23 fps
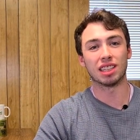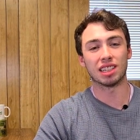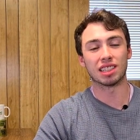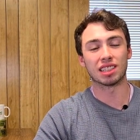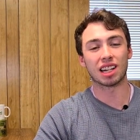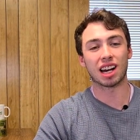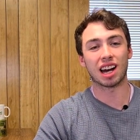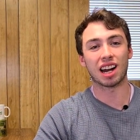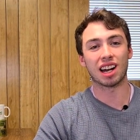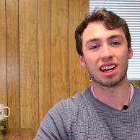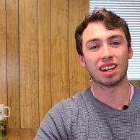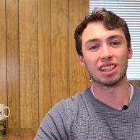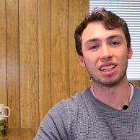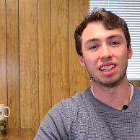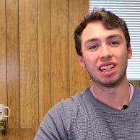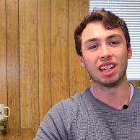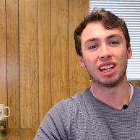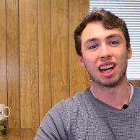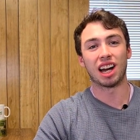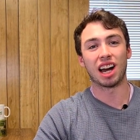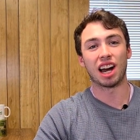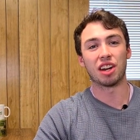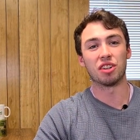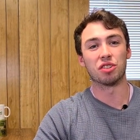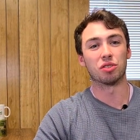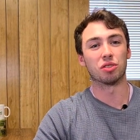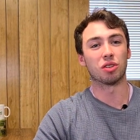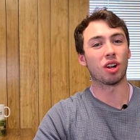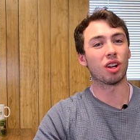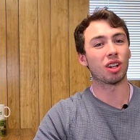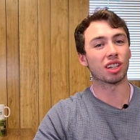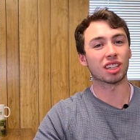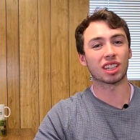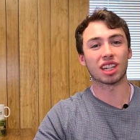entire
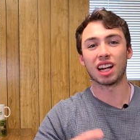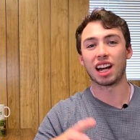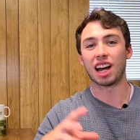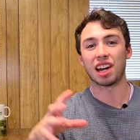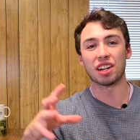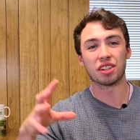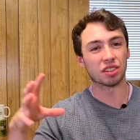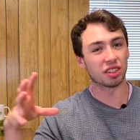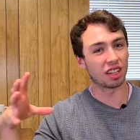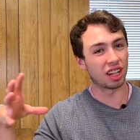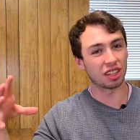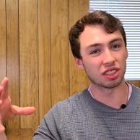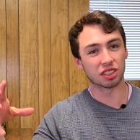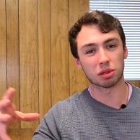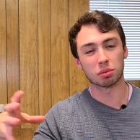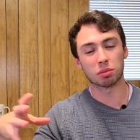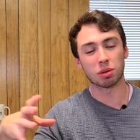hydraulic, hydrologic